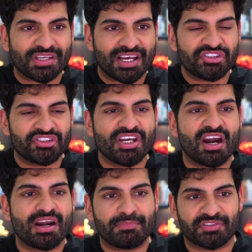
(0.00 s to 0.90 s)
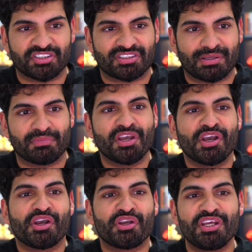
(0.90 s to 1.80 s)
a CRM system.
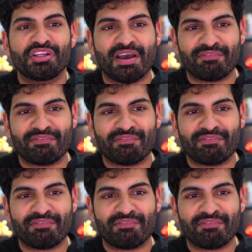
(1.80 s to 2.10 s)
You need to have a